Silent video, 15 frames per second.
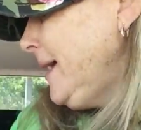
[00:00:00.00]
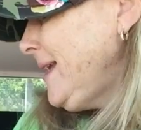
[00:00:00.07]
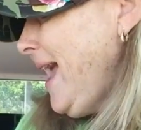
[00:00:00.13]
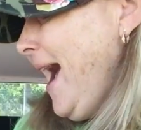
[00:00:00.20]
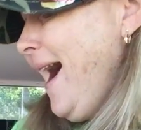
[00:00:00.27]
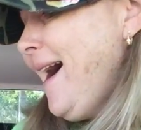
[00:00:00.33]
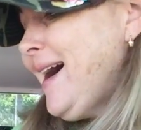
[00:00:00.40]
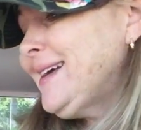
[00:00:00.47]

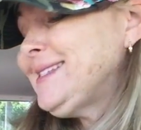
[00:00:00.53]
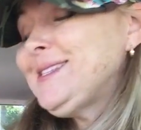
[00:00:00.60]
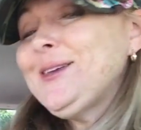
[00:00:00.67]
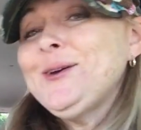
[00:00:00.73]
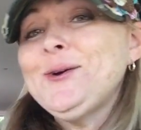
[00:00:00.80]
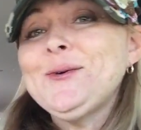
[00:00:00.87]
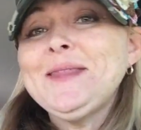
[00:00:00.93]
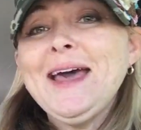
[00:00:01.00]
yeah,
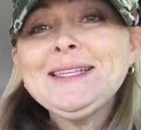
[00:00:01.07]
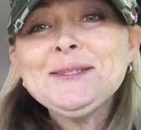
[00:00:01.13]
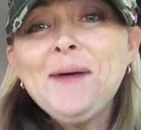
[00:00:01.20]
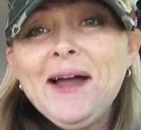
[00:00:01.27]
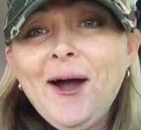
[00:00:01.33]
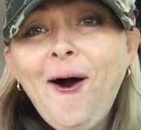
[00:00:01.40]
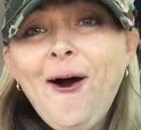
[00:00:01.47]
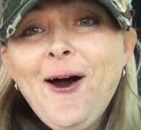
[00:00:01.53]
so that's
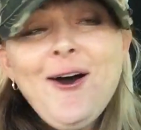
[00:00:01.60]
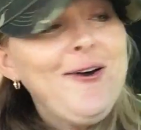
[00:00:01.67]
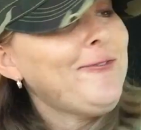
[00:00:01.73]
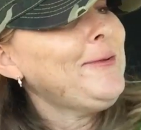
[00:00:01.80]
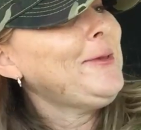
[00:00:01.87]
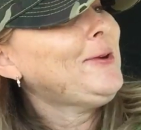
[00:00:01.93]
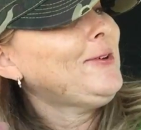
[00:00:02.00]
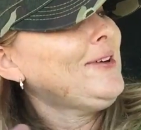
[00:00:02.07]
my haul
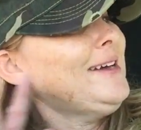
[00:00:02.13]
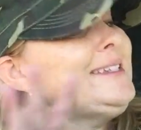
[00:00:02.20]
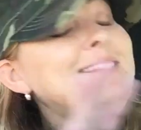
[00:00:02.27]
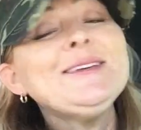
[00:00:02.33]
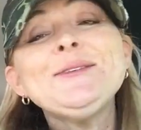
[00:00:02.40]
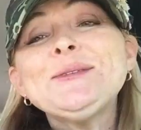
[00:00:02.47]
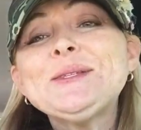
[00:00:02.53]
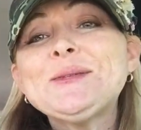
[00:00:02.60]
from the garage
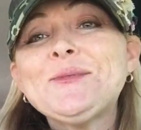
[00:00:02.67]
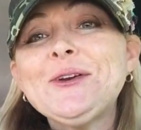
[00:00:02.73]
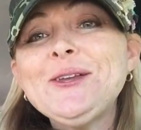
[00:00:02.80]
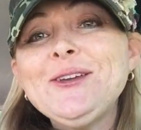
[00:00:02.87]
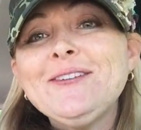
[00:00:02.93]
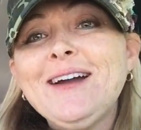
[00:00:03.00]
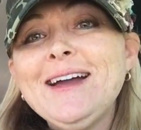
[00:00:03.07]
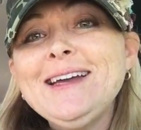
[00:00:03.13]
sales this
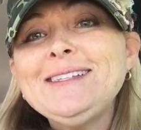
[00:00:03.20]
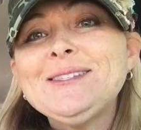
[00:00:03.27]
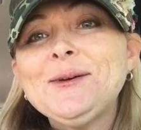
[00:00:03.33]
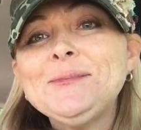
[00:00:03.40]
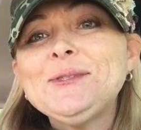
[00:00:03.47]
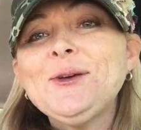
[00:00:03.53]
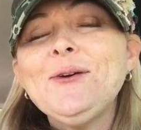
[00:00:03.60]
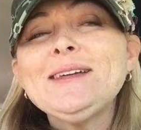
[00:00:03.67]
morning, you guys. So
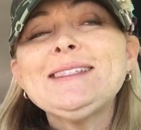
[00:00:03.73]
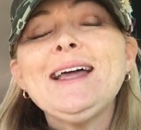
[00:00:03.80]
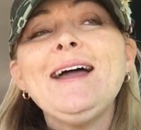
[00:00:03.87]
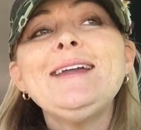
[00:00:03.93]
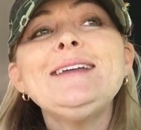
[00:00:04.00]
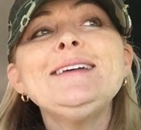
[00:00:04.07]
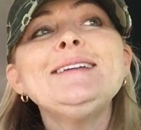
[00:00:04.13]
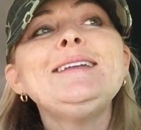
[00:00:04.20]
I'm so
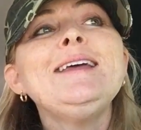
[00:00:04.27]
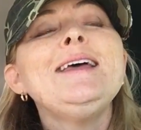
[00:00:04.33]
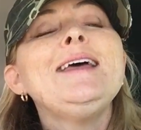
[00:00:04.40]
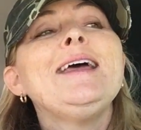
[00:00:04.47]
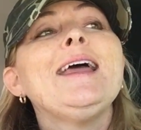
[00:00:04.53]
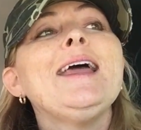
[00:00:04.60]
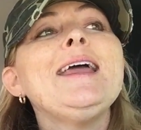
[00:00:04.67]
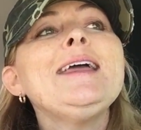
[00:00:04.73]
excited,
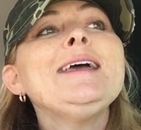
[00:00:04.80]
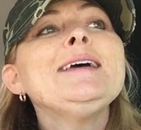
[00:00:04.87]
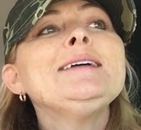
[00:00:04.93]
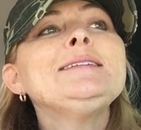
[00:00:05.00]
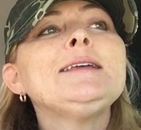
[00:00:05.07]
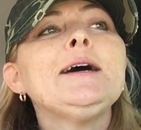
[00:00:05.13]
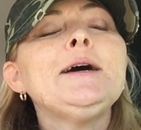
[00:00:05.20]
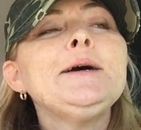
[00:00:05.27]

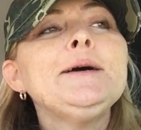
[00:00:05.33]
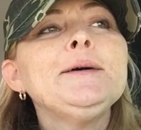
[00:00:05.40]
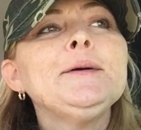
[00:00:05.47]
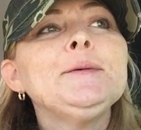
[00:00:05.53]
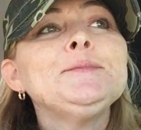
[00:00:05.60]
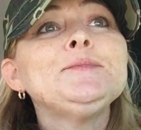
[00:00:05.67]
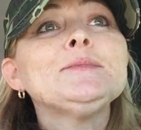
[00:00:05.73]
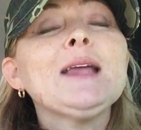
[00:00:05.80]
and
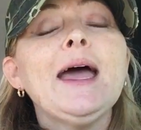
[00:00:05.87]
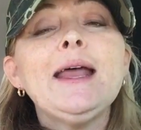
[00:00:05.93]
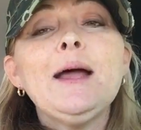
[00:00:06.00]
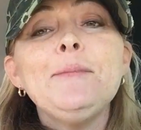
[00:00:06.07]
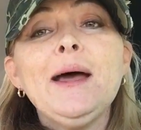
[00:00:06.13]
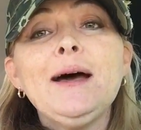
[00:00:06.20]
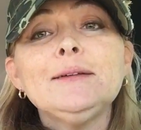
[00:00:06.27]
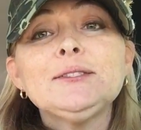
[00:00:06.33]
um, and I'm
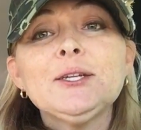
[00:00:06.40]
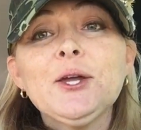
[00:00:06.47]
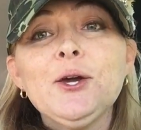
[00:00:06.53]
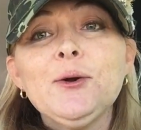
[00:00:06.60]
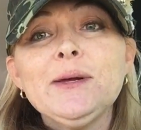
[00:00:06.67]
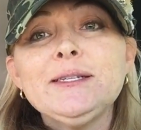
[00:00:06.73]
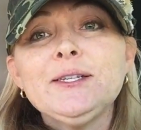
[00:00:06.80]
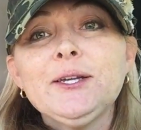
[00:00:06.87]
about to
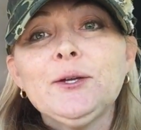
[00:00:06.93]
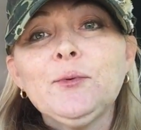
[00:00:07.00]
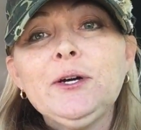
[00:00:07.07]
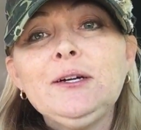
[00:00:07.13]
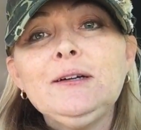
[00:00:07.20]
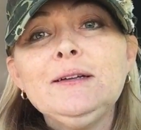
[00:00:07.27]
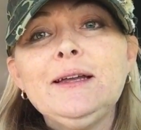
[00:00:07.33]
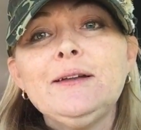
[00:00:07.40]
go into
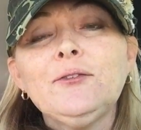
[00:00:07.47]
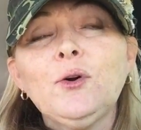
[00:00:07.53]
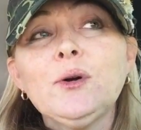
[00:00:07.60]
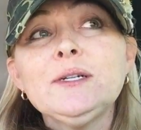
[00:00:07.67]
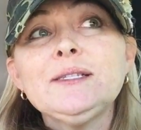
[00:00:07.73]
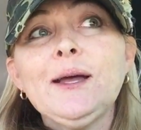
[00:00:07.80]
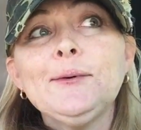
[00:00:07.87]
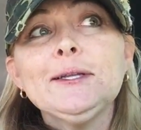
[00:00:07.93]
Goodwill, and of
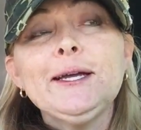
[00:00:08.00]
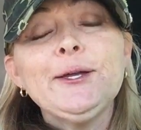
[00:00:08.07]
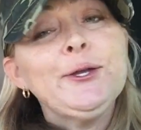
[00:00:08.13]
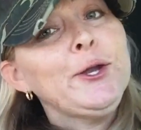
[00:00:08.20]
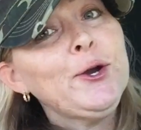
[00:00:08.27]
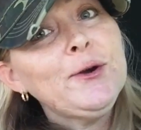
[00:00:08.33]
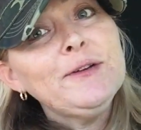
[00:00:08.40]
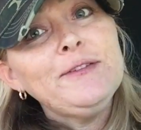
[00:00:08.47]
course I will let you
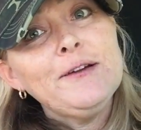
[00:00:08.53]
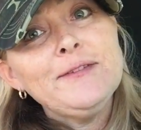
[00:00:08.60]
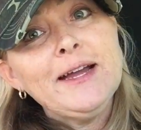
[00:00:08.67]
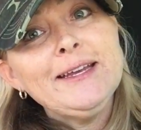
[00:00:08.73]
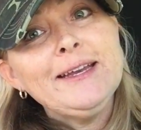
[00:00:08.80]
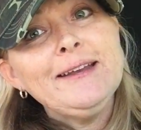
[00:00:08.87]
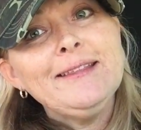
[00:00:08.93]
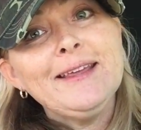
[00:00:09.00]
know if I
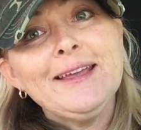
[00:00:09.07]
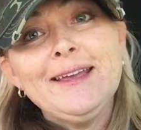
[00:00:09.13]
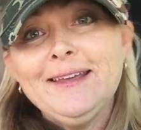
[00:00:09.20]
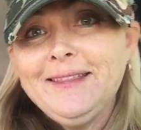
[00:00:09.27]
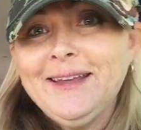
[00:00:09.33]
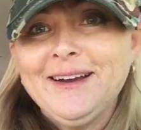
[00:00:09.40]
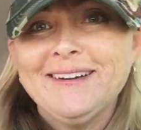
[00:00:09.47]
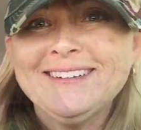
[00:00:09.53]
find anything
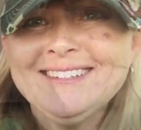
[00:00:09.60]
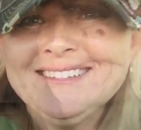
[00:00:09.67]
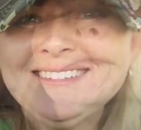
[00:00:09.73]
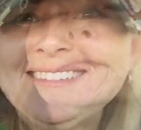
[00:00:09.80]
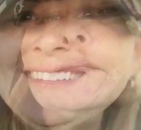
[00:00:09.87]
in there.